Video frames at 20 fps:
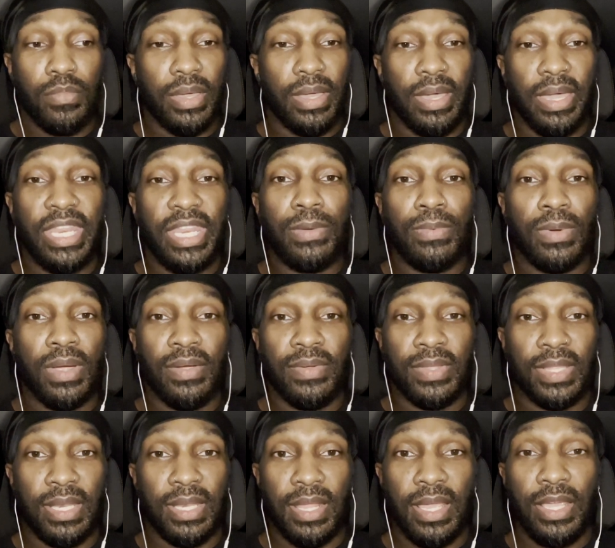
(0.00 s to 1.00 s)
anywhere
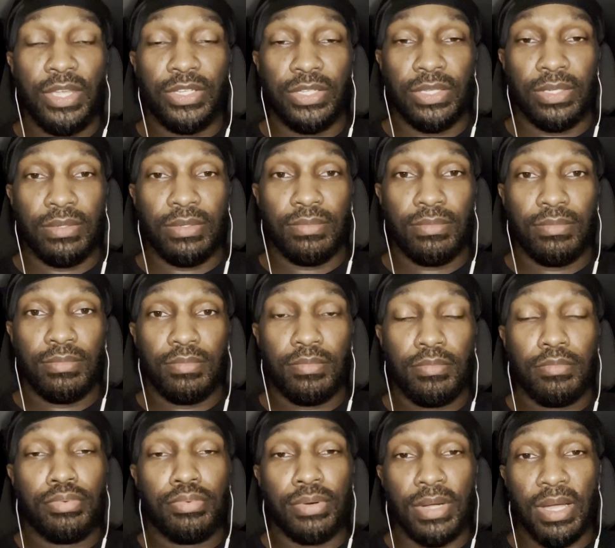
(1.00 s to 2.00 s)
in the nation,
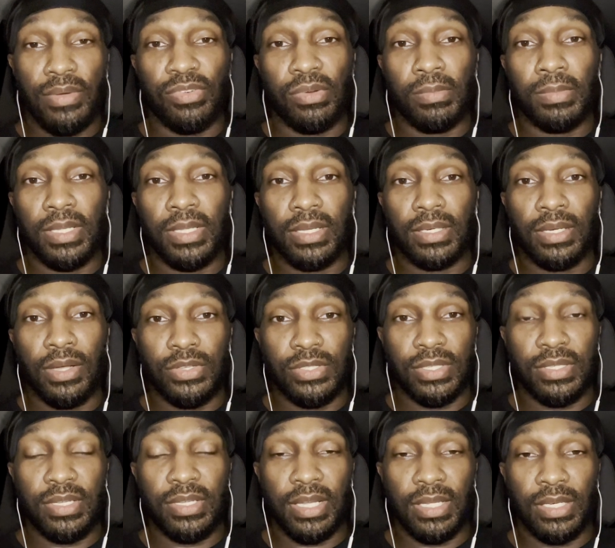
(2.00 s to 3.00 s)
preferably close
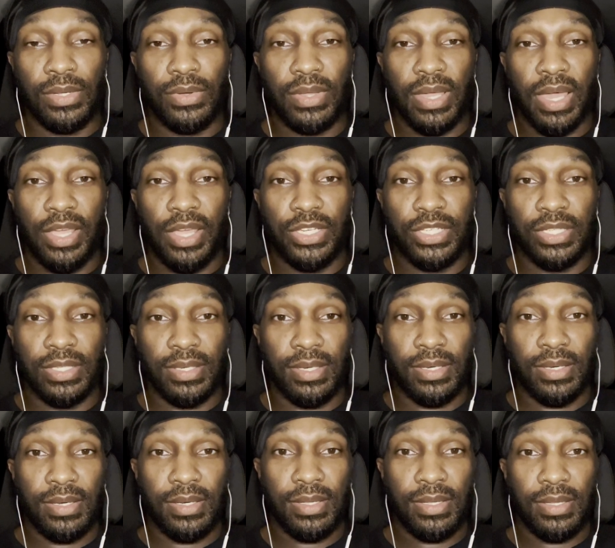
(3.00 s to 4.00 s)
to your location,
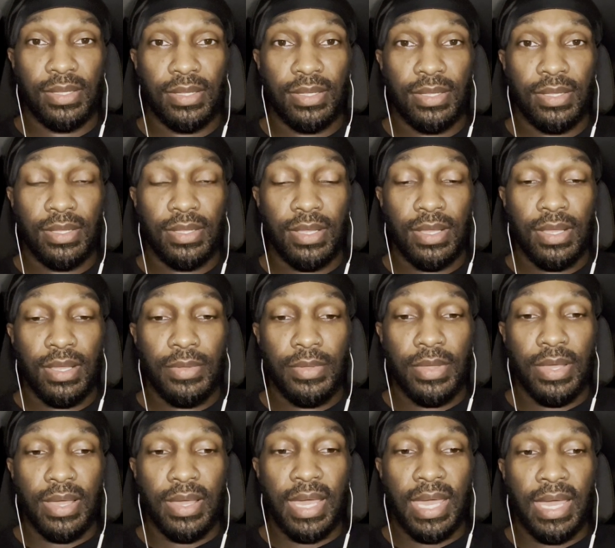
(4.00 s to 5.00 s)

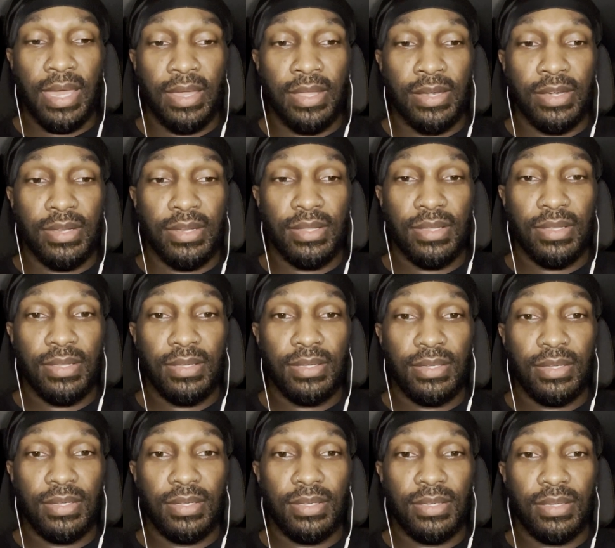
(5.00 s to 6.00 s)
and
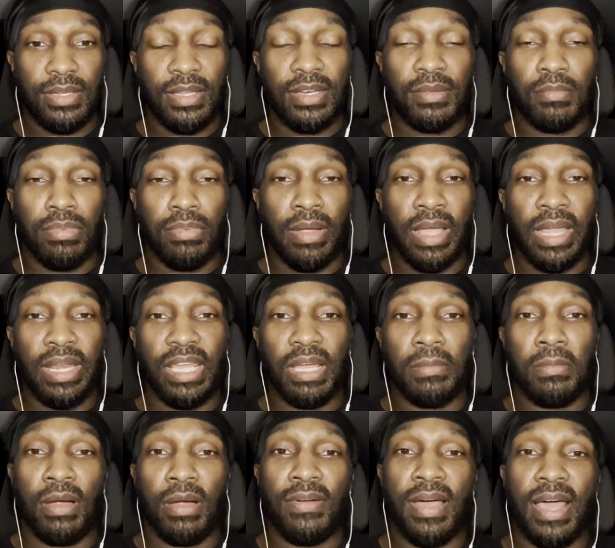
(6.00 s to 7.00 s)
get a brain
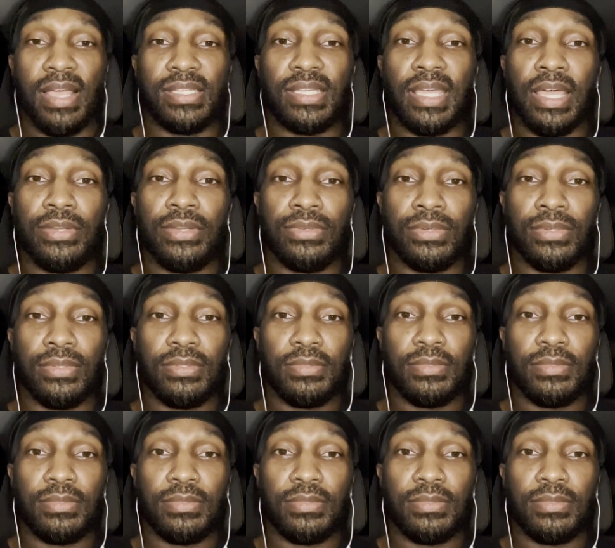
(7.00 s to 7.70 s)
MRI schedule.